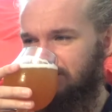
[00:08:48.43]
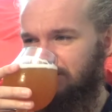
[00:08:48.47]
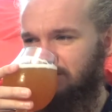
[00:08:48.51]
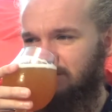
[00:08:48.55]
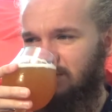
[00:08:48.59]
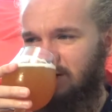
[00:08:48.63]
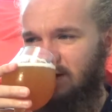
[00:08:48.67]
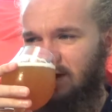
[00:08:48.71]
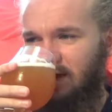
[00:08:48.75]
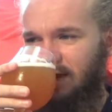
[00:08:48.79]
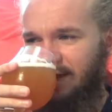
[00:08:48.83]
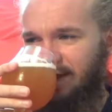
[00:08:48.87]

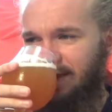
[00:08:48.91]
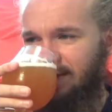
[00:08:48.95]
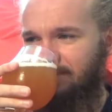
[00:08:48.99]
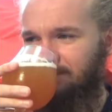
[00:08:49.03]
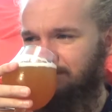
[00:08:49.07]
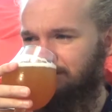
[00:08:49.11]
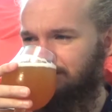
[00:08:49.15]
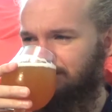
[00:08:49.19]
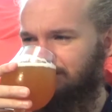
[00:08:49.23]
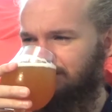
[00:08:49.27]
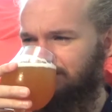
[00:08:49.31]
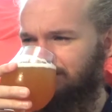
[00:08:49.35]
but
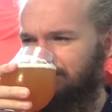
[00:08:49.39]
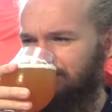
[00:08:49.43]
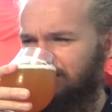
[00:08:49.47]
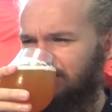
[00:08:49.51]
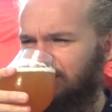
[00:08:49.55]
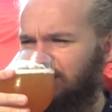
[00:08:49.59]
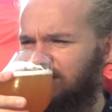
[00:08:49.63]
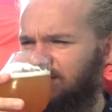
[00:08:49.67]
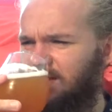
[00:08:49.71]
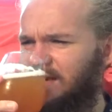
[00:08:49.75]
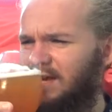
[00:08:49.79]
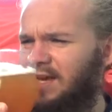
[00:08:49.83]

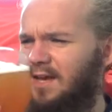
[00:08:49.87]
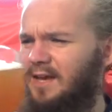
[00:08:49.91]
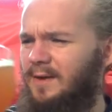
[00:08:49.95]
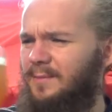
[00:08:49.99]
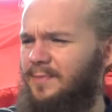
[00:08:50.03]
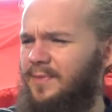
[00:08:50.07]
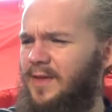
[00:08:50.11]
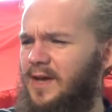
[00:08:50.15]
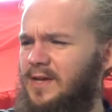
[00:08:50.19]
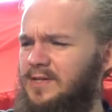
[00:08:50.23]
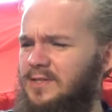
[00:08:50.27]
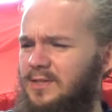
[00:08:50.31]
yeah,
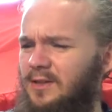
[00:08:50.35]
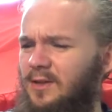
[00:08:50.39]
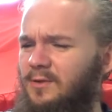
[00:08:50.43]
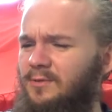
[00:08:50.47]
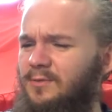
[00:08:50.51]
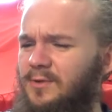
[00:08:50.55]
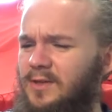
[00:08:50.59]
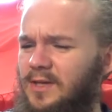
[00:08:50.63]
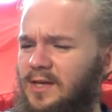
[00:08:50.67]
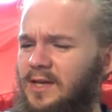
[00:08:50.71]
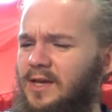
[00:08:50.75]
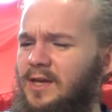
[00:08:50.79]
that's
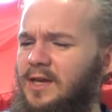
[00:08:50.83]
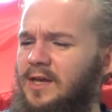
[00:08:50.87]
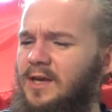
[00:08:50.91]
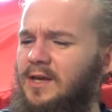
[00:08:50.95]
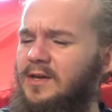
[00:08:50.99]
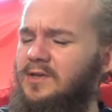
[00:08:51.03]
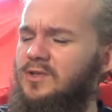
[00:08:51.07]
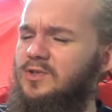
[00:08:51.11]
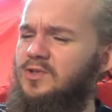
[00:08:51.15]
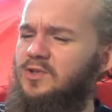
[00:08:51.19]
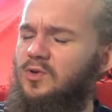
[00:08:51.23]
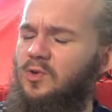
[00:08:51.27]
lovely.
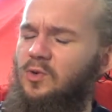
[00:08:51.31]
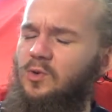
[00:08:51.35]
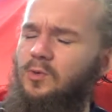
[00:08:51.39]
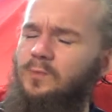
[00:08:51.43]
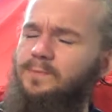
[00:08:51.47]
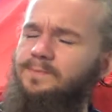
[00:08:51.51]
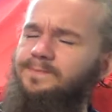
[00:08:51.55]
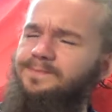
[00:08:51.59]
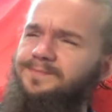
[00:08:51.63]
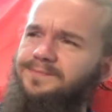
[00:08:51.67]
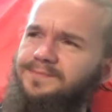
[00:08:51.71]
So